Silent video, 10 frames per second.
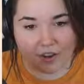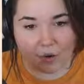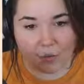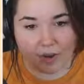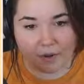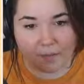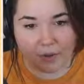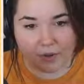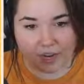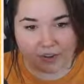
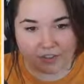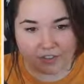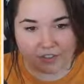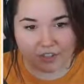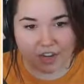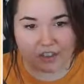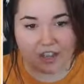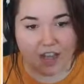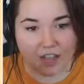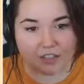rainbow character. A
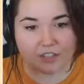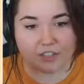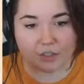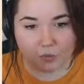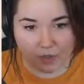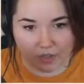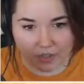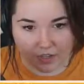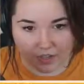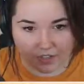lot to work
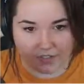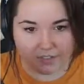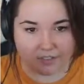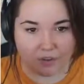on.